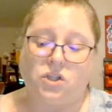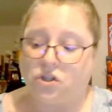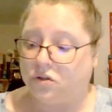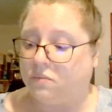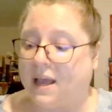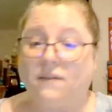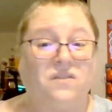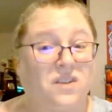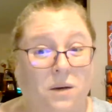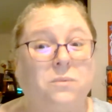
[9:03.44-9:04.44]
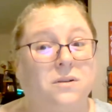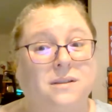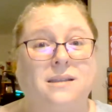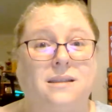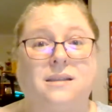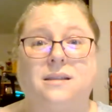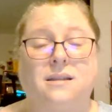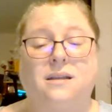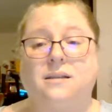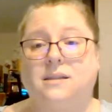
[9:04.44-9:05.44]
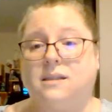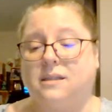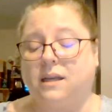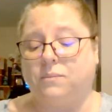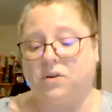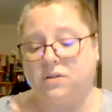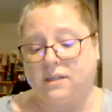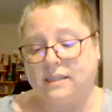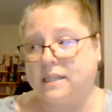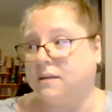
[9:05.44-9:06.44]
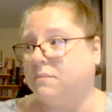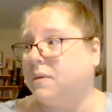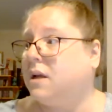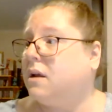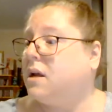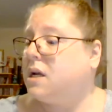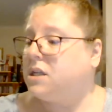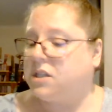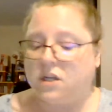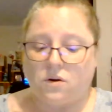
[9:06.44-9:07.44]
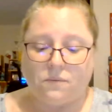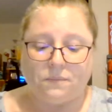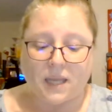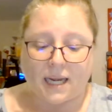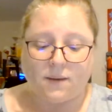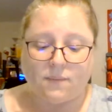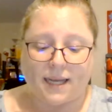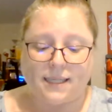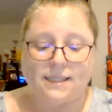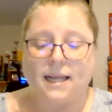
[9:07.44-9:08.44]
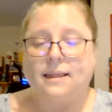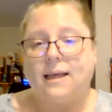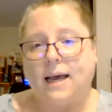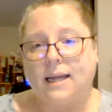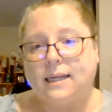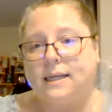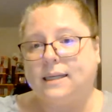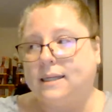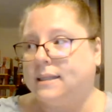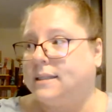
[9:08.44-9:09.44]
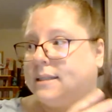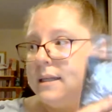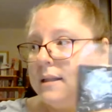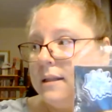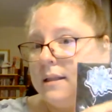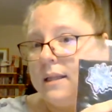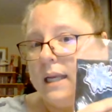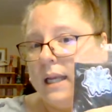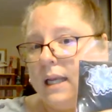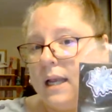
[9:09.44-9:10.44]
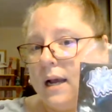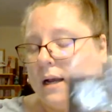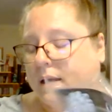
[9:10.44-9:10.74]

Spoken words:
Joom have doubled since I purchased them. So, anyways, that is the